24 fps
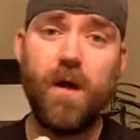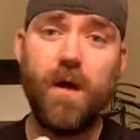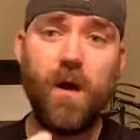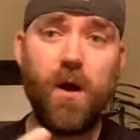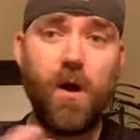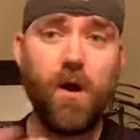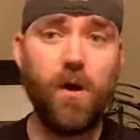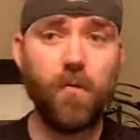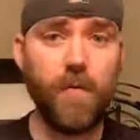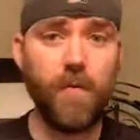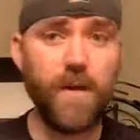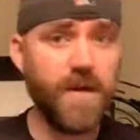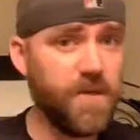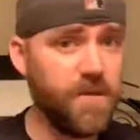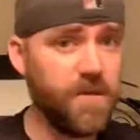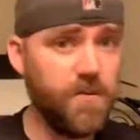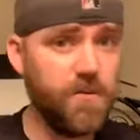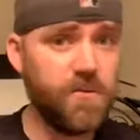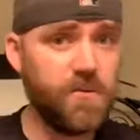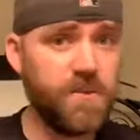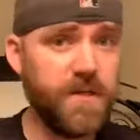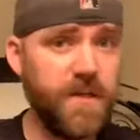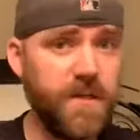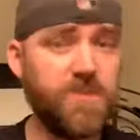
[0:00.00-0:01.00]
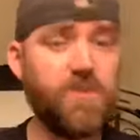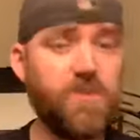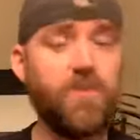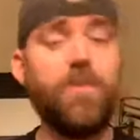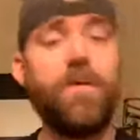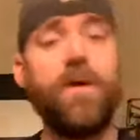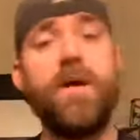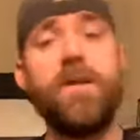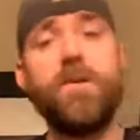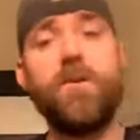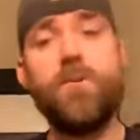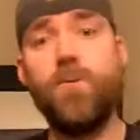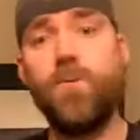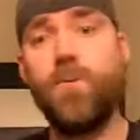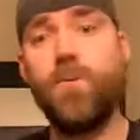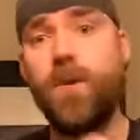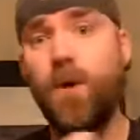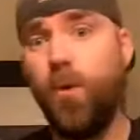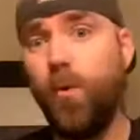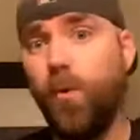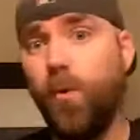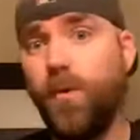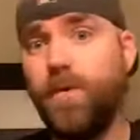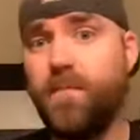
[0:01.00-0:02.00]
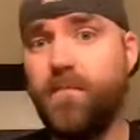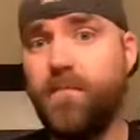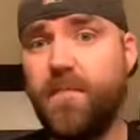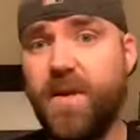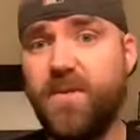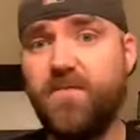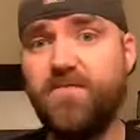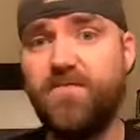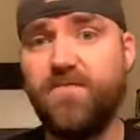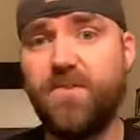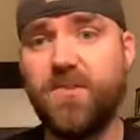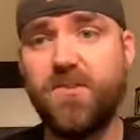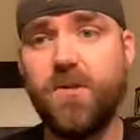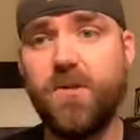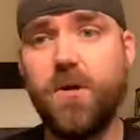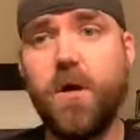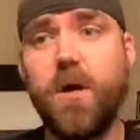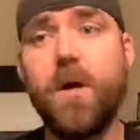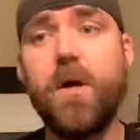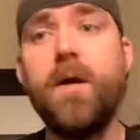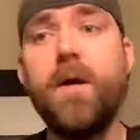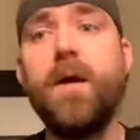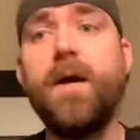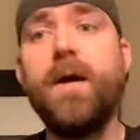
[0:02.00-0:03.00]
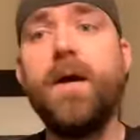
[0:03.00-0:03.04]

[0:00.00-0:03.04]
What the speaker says: already use NaturRed, you know what the benefits are.